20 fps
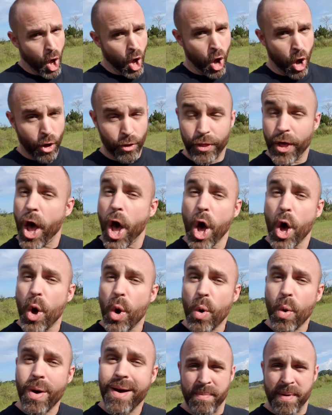
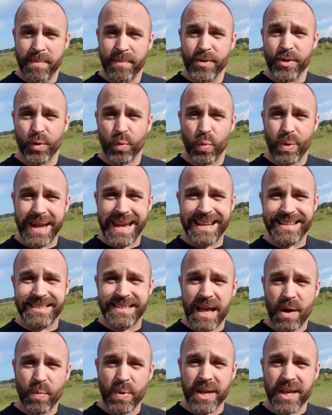Although, remember the weeds
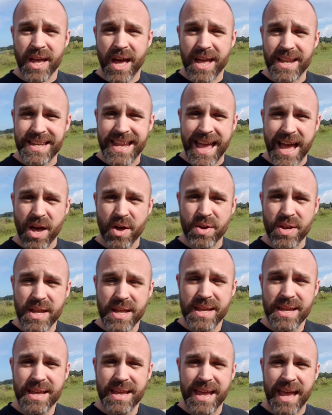that we cut down
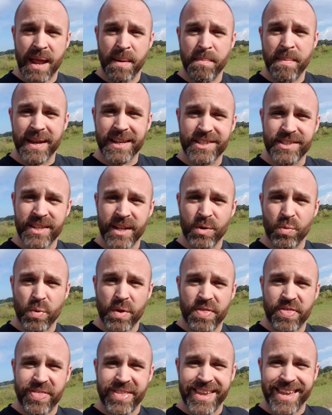and mixed in
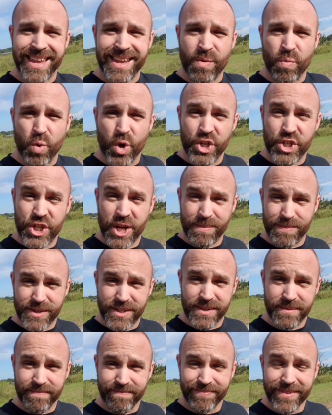with the wood
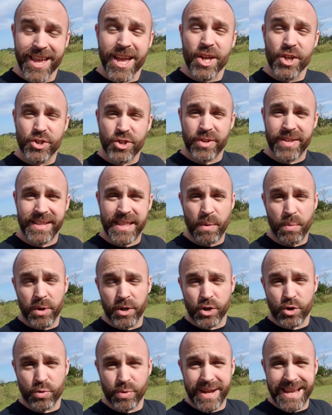chips so that they
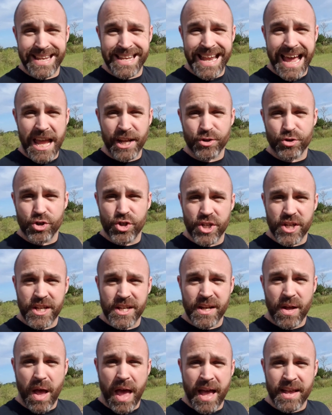would create
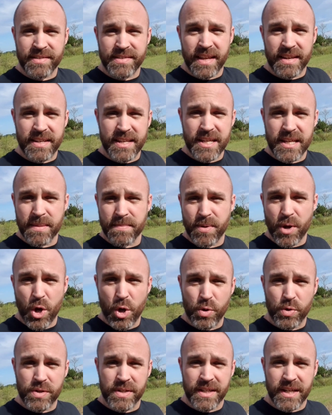nitrogen as they
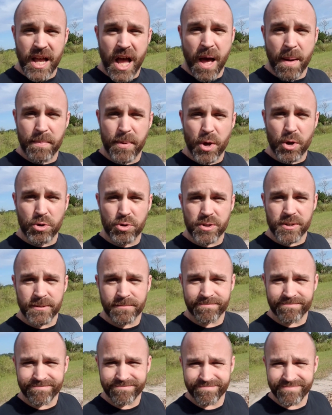decompose and compost?
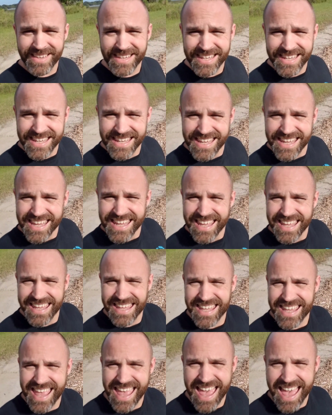
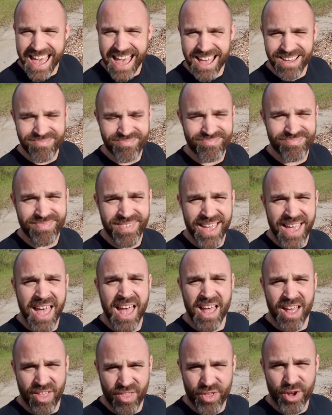Yeah,
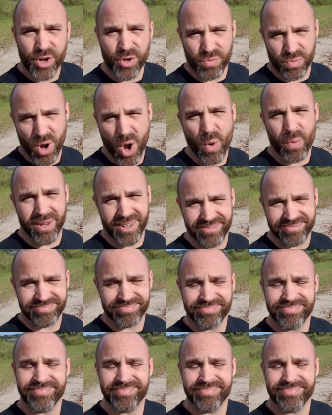they're growing.